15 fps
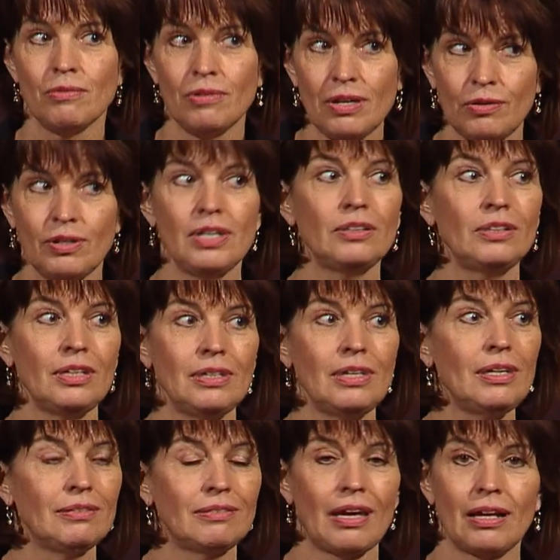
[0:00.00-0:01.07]
we really
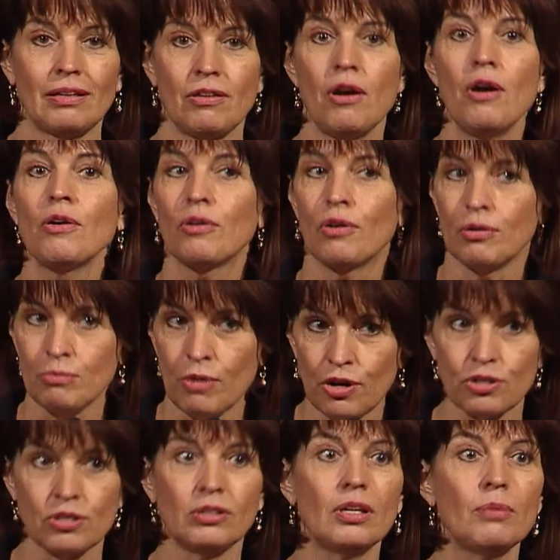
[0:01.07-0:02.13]
need then
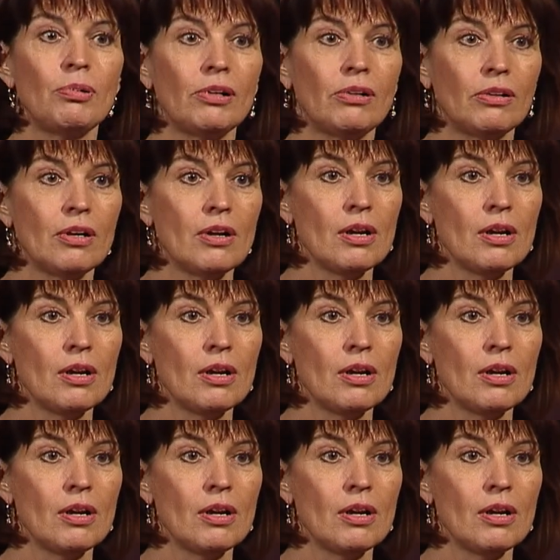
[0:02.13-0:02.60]
commercializable